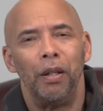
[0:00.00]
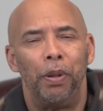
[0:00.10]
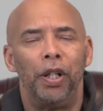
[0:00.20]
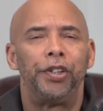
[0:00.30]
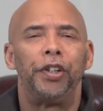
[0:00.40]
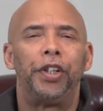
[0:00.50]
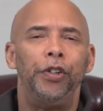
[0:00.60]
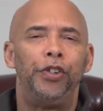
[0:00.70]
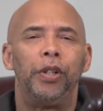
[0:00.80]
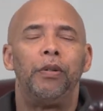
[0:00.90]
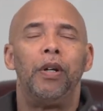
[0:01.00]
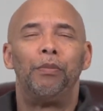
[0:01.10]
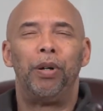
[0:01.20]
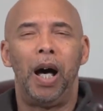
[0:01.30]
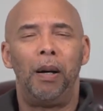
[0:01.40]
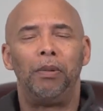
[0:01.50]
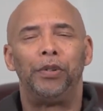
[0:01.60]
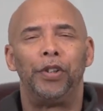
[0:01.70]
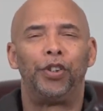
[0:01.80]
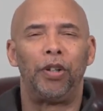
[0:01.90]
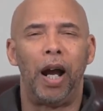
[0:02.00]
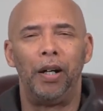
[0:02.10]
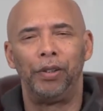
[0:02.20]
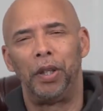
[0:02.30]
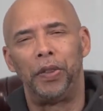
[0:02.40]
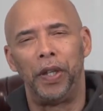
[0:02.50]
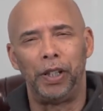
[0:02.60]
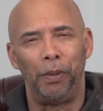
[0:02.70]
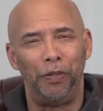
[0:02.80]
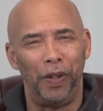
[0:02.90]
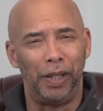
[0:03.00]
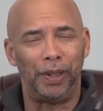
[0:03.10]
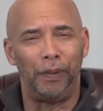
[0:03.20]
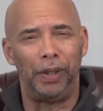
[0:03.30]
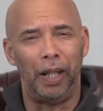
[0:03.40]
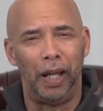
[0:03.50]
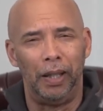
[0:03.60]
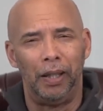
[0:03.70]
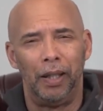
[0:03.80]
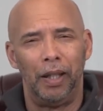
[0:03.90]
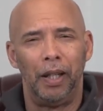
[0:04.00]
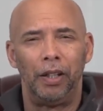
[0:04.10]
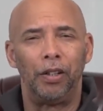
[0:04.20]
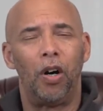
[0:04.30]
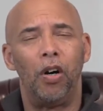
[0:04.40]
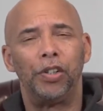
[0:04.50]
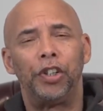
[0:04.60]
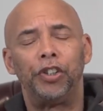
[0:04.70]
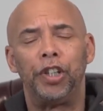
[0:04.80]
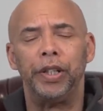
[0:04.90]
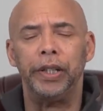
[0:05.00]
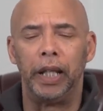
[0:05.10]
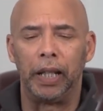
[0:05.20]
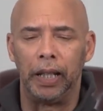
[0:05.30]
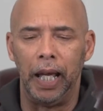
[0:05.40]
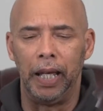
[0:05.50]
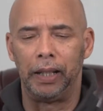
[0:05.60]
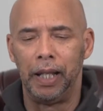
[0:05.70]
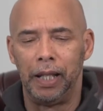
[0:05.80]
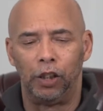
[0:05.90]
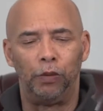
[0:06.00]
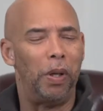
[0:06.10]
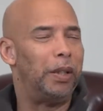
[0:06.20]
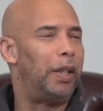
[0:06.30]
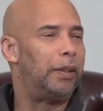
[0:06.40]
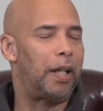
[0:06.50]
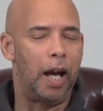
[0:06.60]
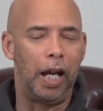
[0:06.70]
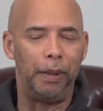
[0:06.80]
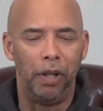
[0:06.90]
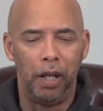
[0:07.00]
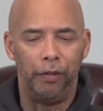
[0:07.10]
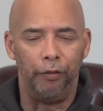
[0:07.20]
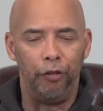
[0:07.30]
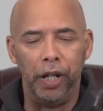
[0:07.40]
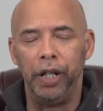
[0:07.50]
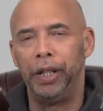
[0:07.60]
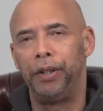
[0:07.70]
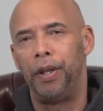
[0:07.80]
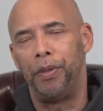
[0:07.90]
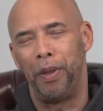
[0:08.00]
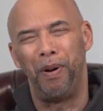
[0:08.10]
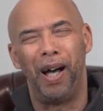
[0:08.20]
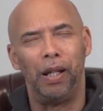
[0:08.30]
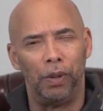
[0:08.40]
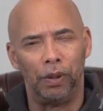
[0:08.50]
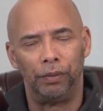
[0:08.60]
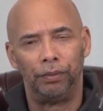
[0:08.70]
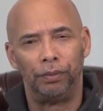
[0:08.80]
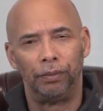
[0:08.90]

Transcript: persecution problems and trials and things that we face every day can cause us to neglect spending time reading the Bible.